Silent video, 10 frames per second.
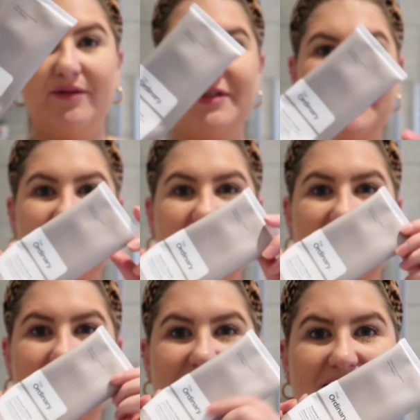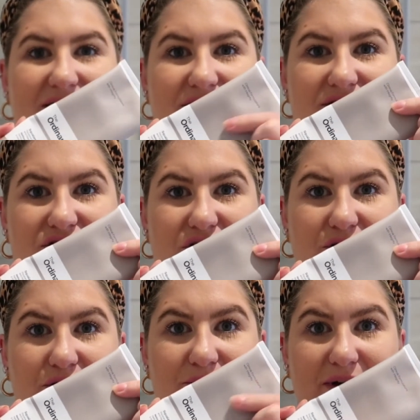So it's quite a big
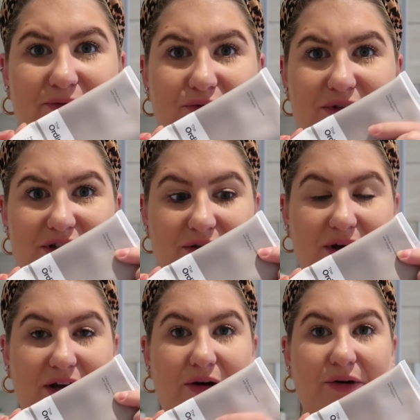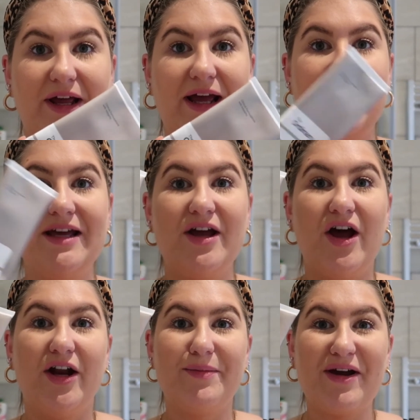tube, I'm almost quite low on it.
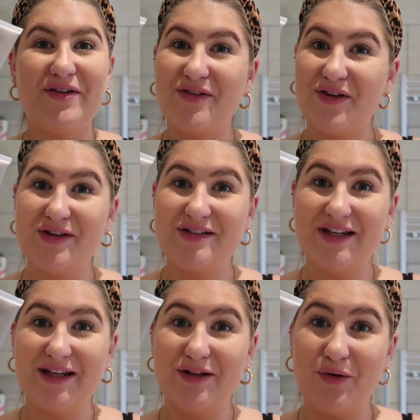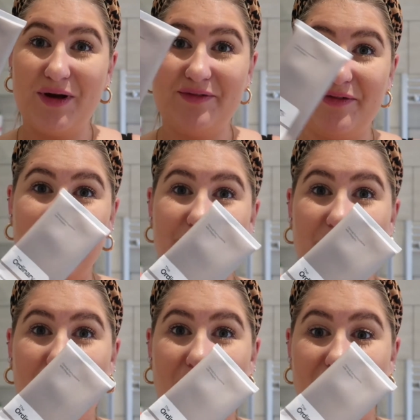Only about 13 quid for the
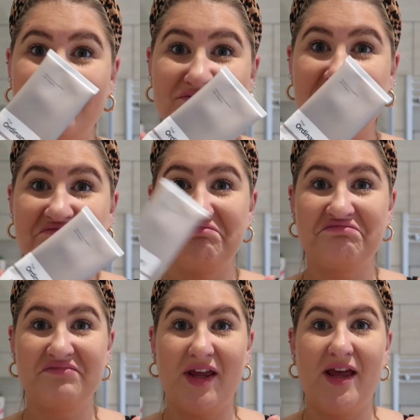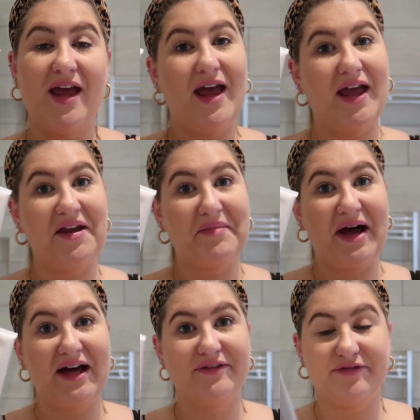big one. Ain't
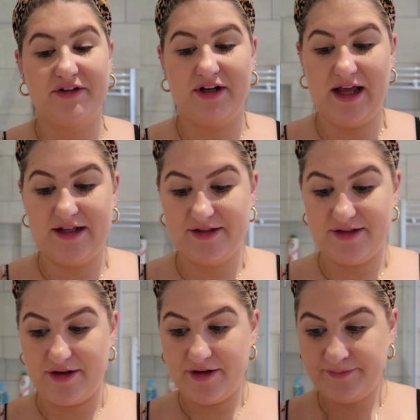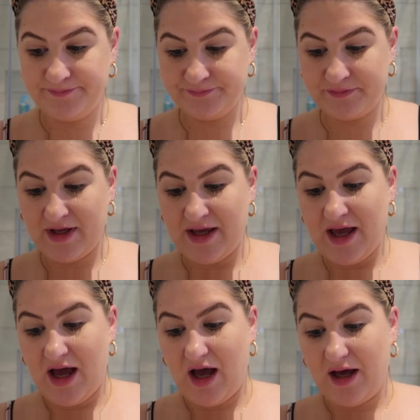bad for a cleanser.
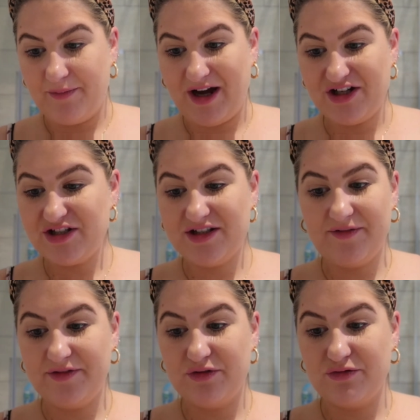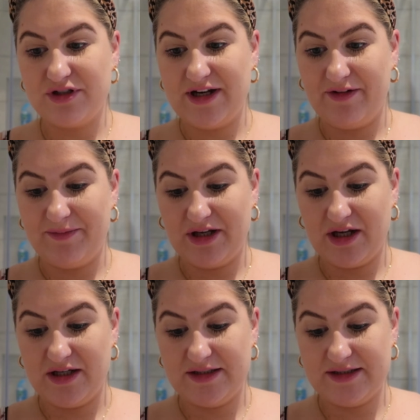I just love the Ordinary
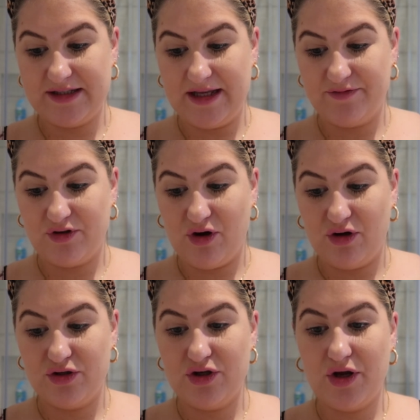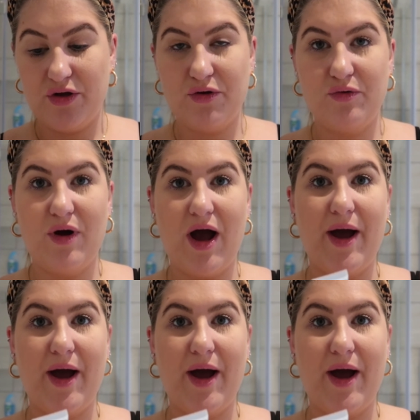because they've got no